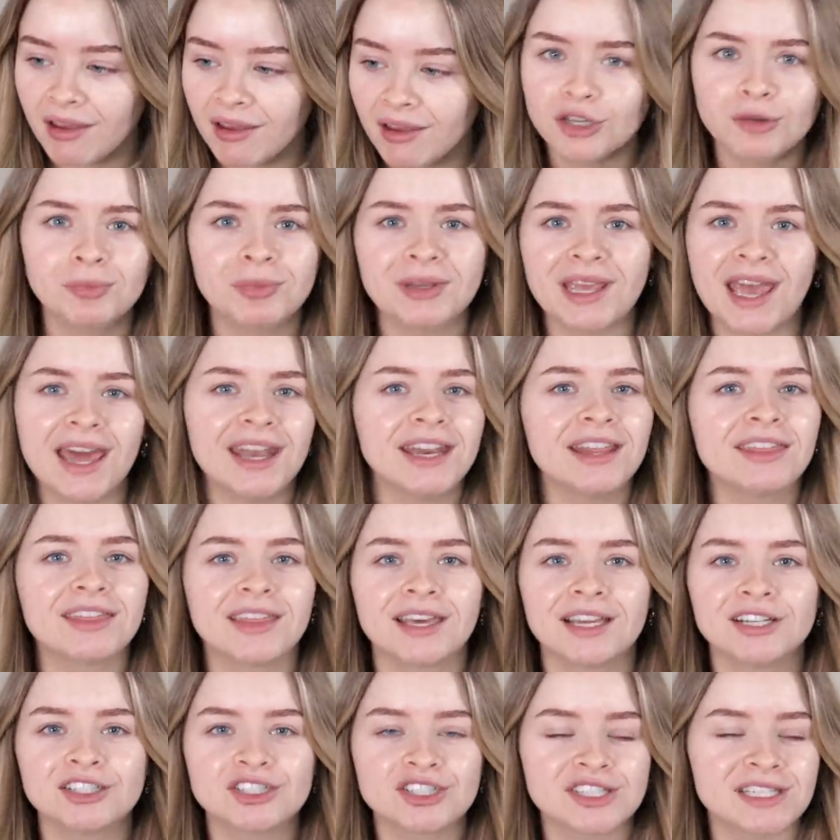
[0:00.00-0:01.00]
could be
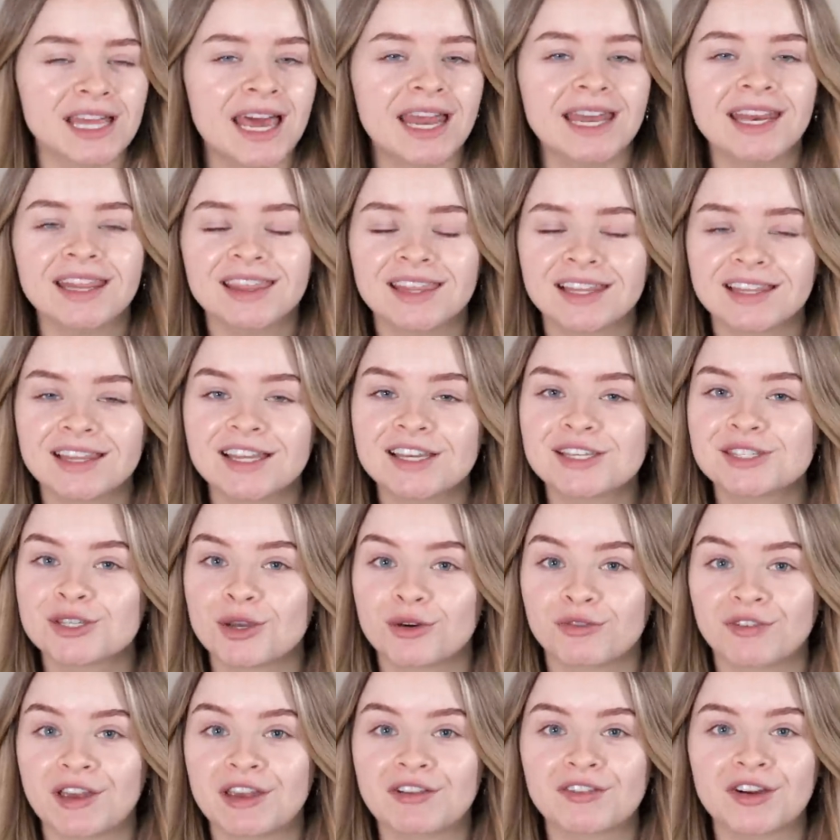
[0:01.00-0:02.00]
anything, just anything that is
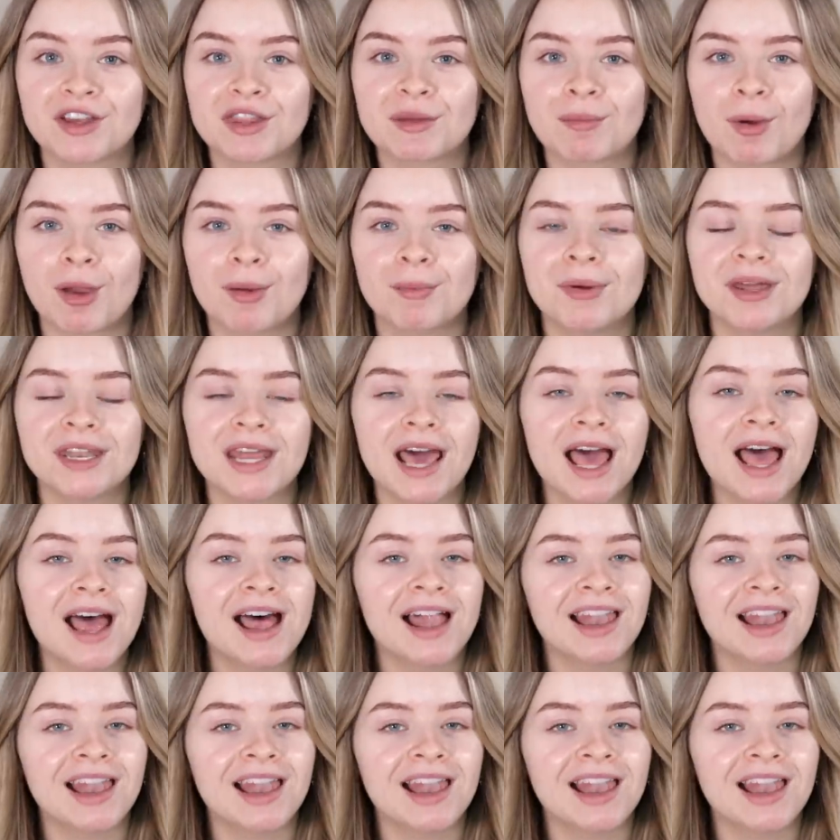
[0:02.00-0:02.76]
your favorite at the moment.